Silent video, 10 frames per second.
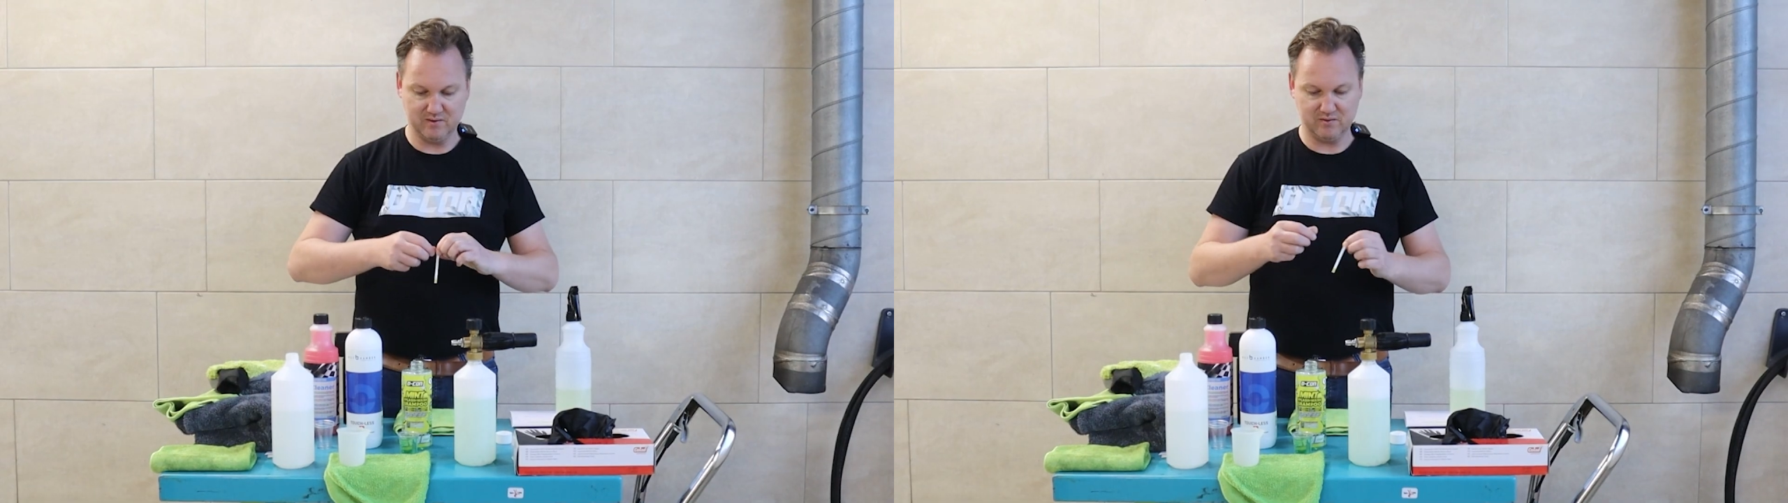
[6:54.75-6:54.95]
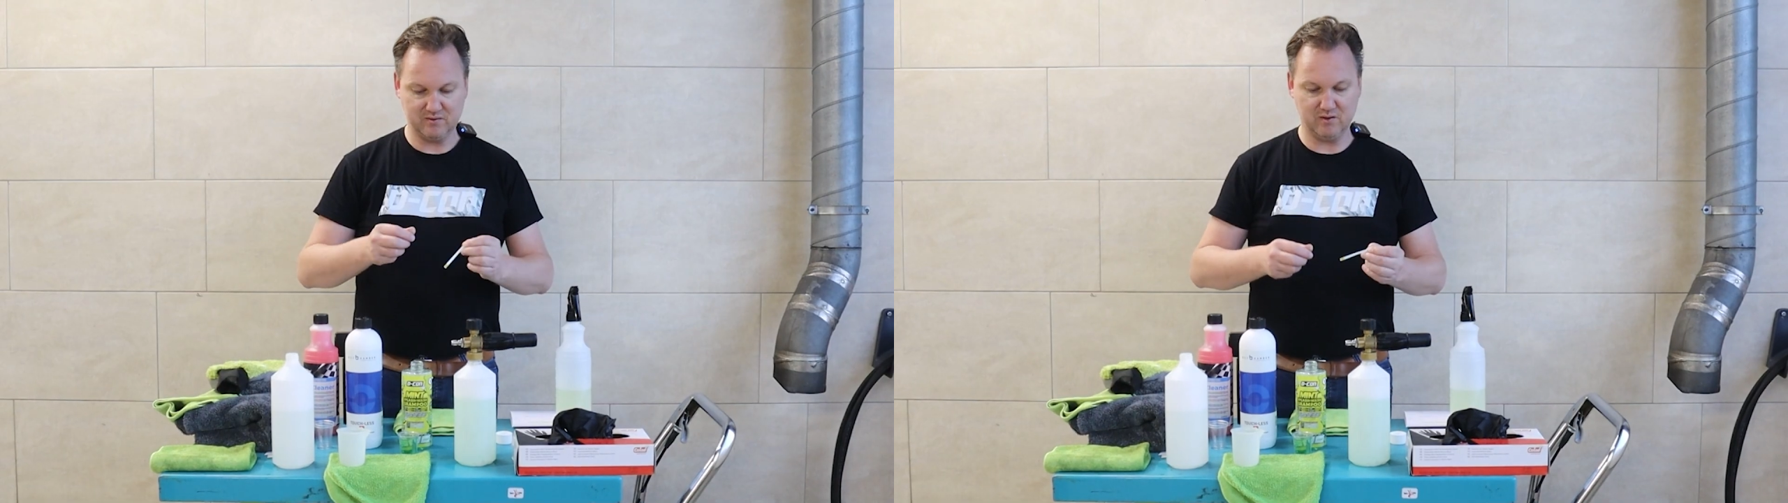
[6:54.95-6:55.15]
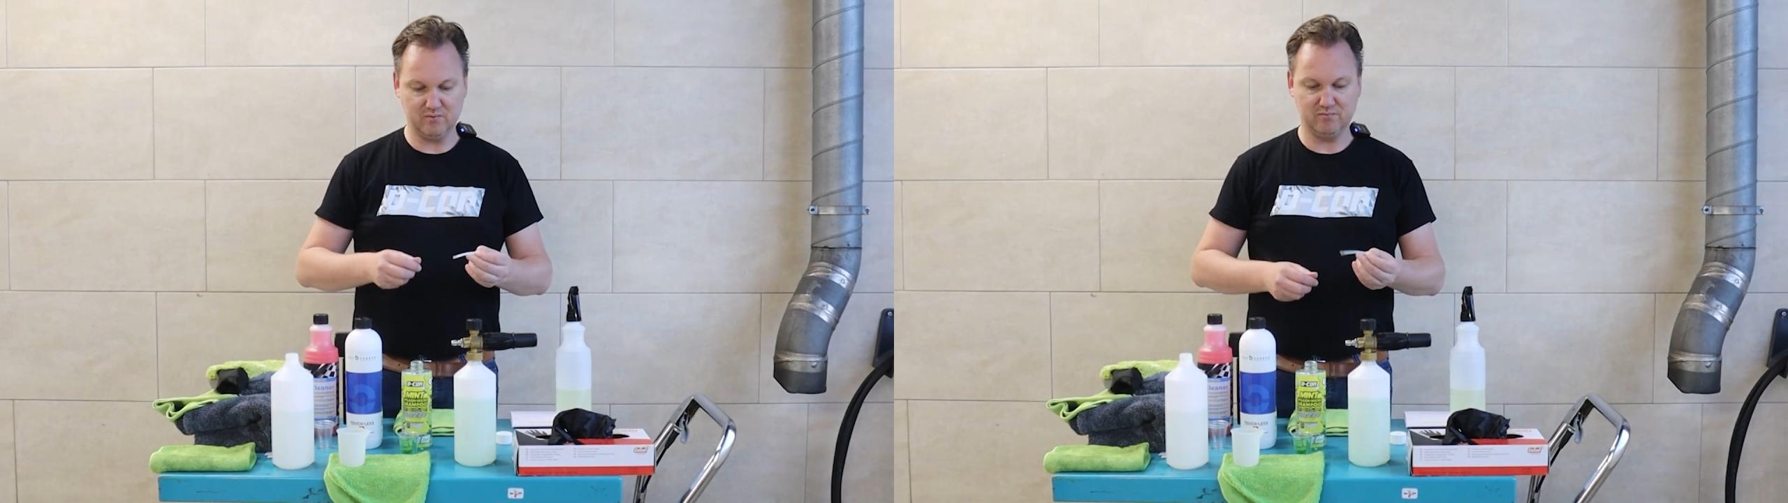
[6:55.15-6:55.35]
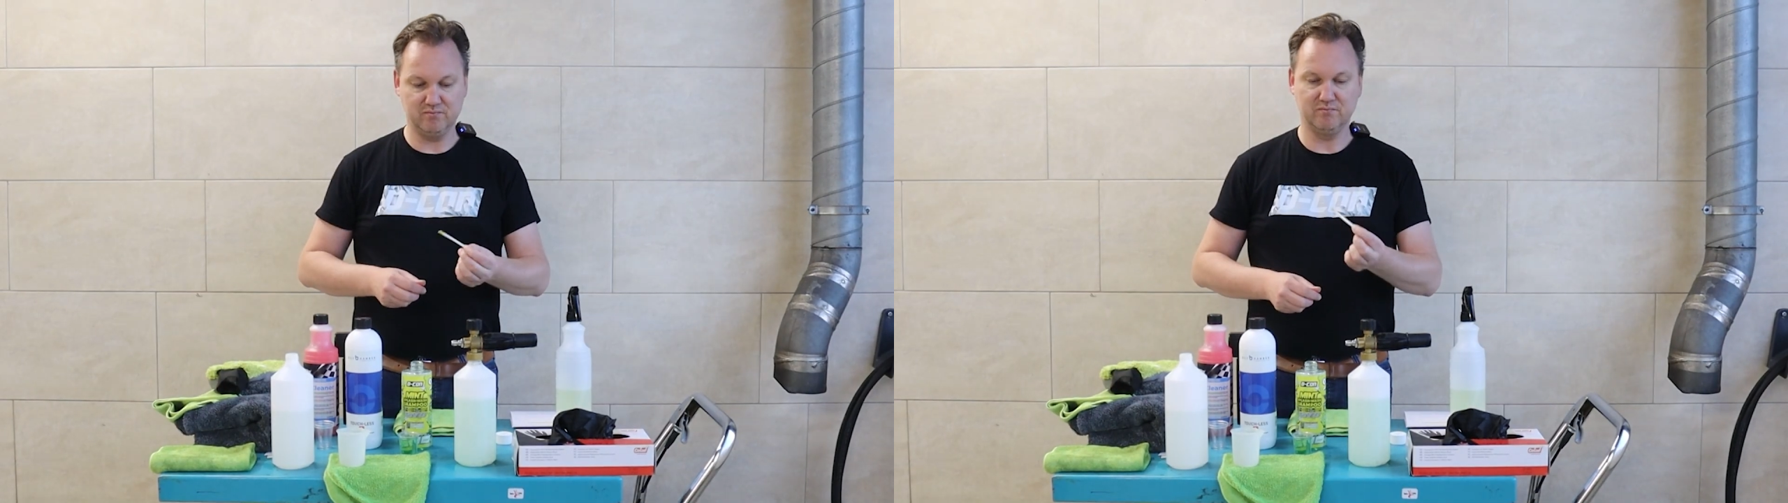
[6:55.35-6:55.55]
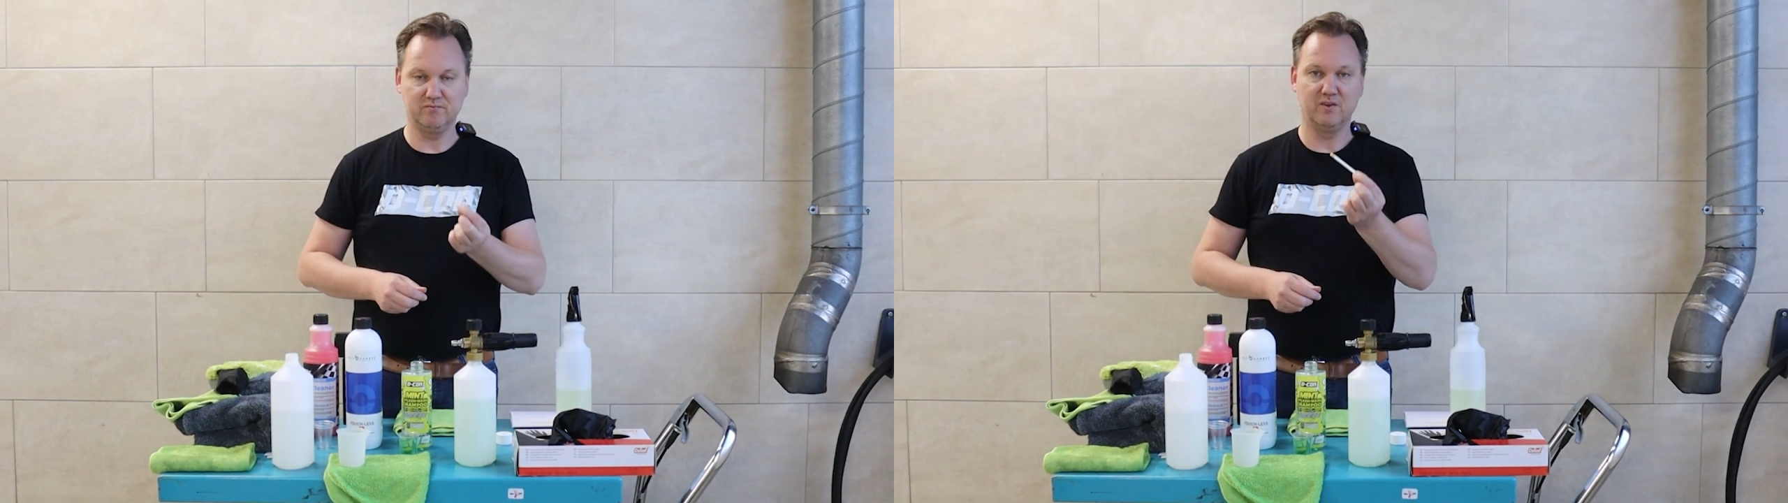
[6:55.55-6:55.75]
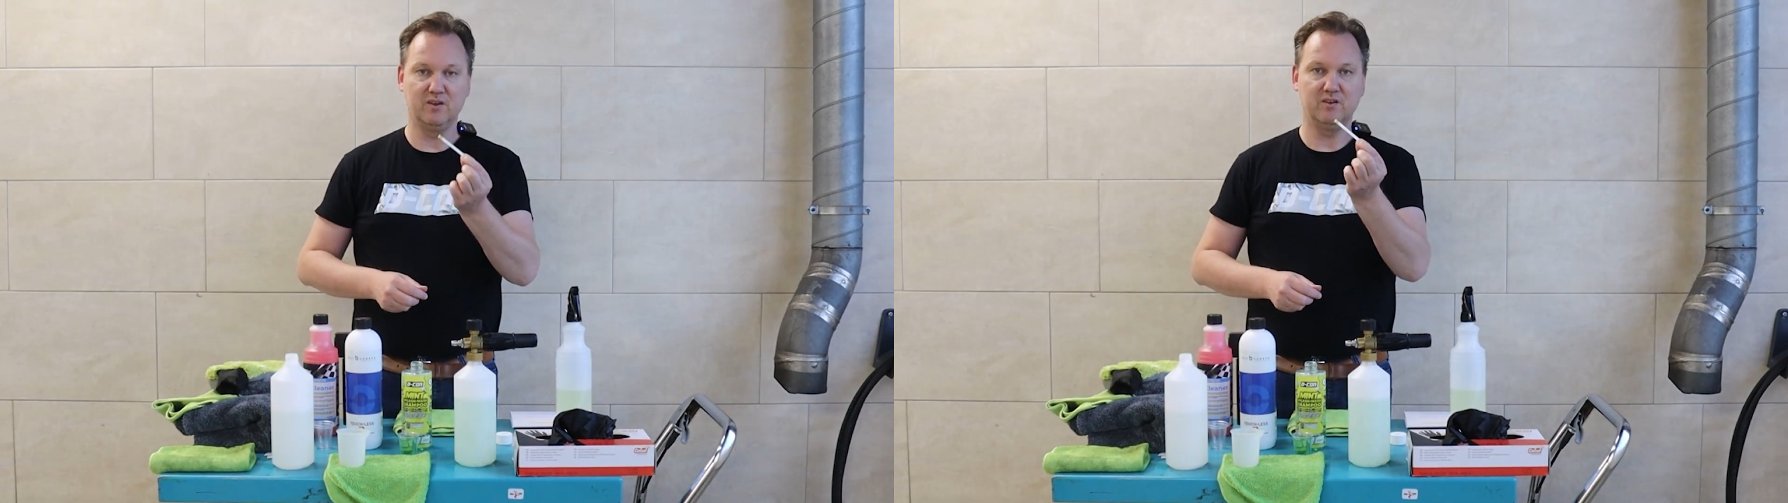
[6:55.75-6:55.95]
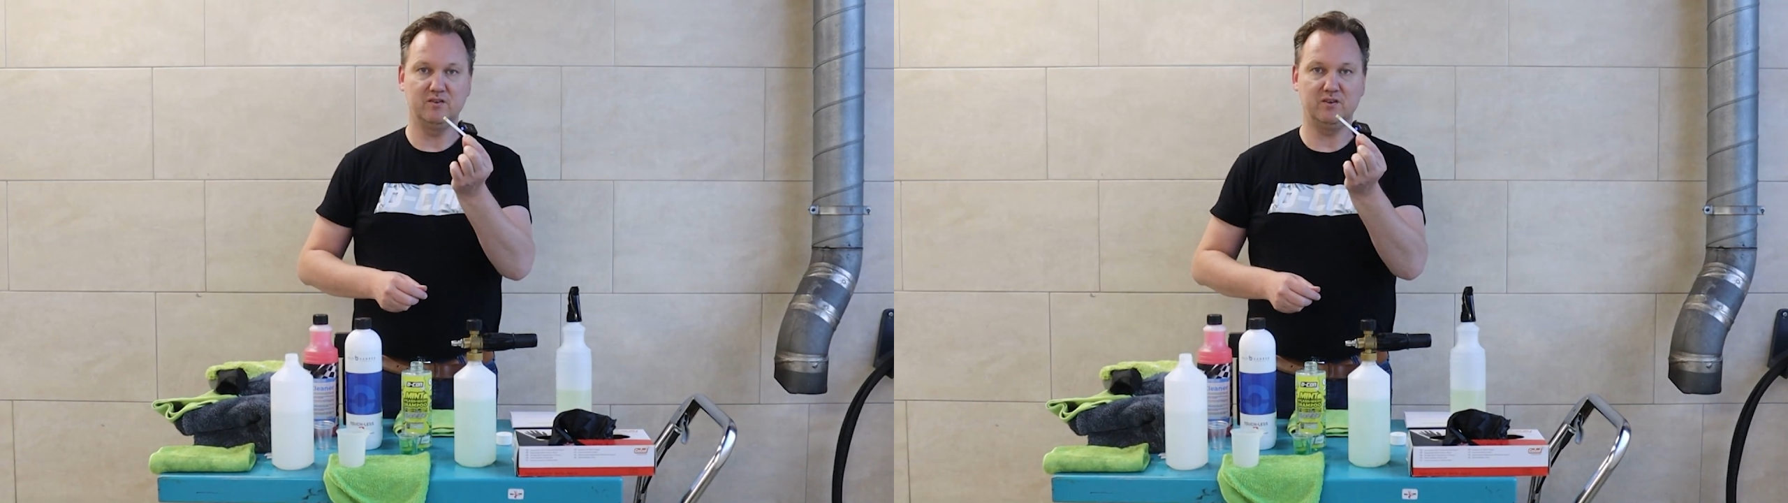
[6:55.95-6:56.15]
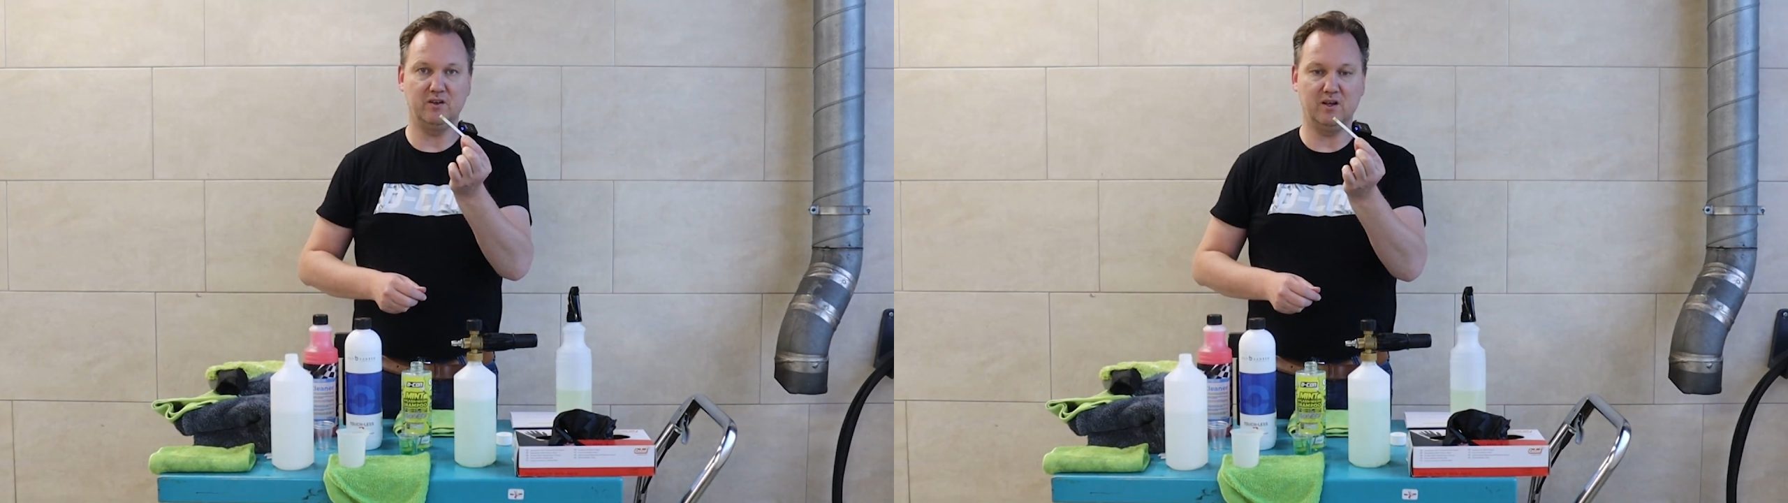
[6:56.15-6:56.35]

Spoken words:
so still